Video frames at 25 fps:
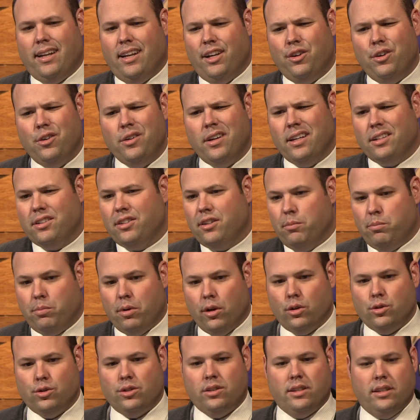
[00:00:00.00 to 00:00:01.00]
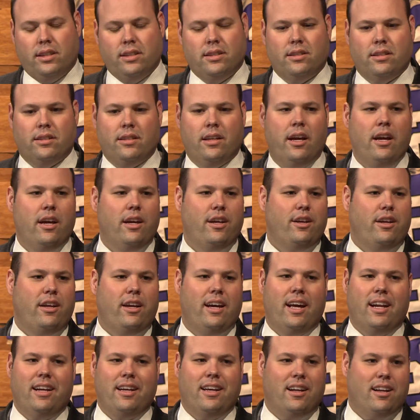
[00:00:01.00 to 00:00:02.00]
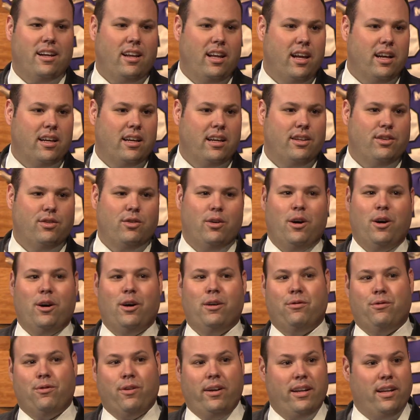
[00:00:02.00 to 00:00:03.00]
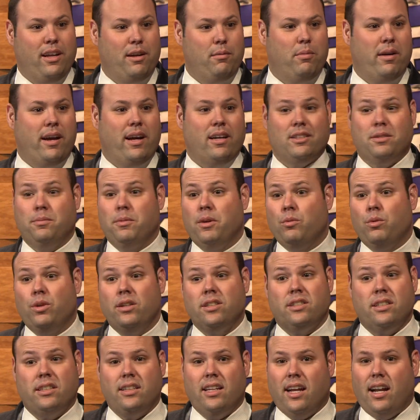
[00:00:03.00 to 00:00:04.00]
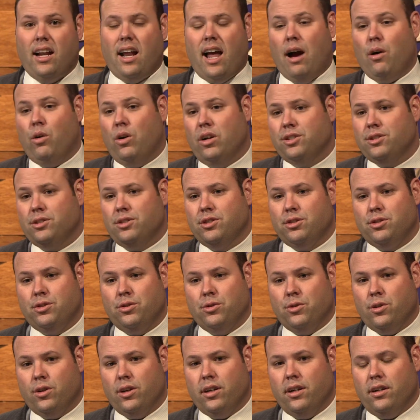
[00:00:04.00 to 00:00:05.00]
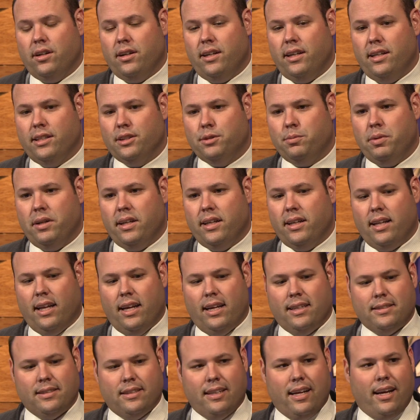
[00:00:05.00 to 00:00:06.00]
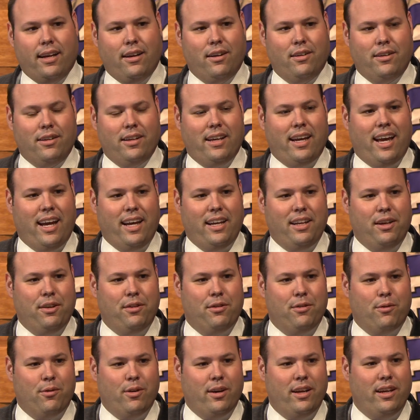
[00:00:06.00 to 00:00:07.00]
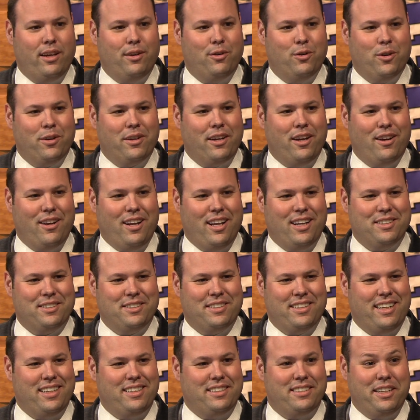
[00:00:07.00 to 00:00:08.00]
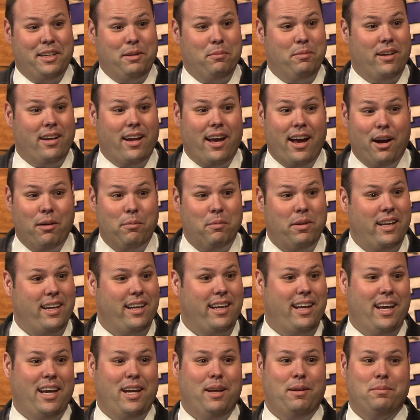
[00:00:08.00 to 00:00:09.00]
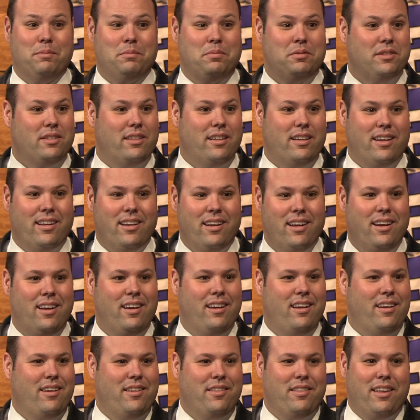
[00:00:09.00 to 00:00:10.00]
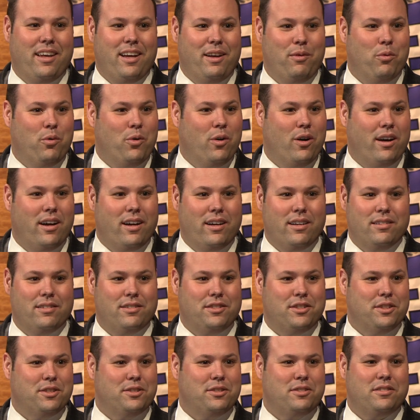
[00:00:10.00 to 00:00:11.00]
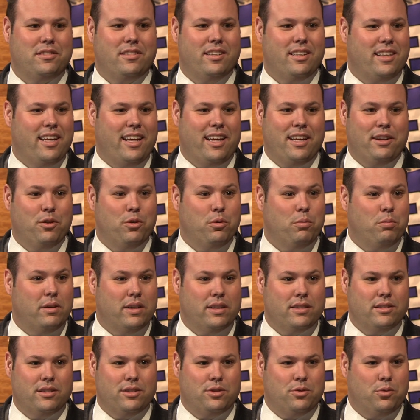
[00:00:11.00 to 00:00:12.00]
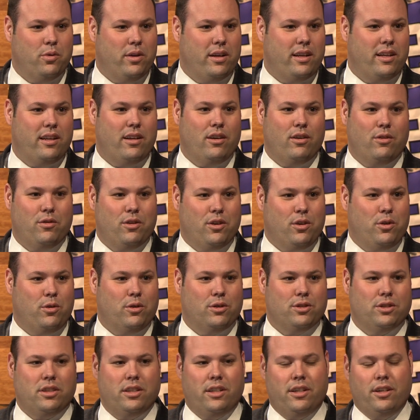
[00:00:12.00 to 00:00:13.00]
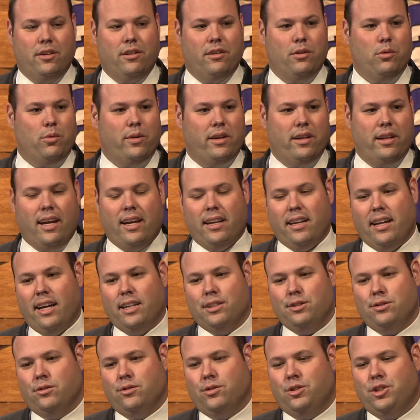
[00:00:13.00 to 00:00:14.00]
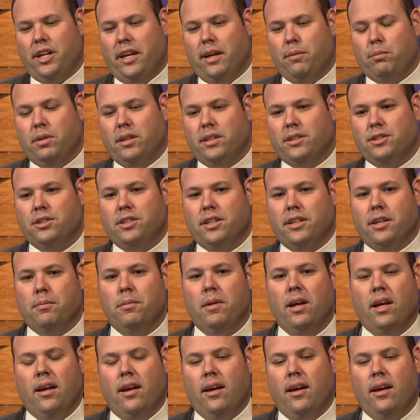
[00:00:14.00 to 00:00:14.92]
Now you get to the postseason, you got to get a lucky draw, friendly bounce. I mean, we've seen sure. that. I watched the story on ESPN last night on the '83 North Carolina State team and how many games that they won, just that they had no business winning over the course of the year to win that national championship.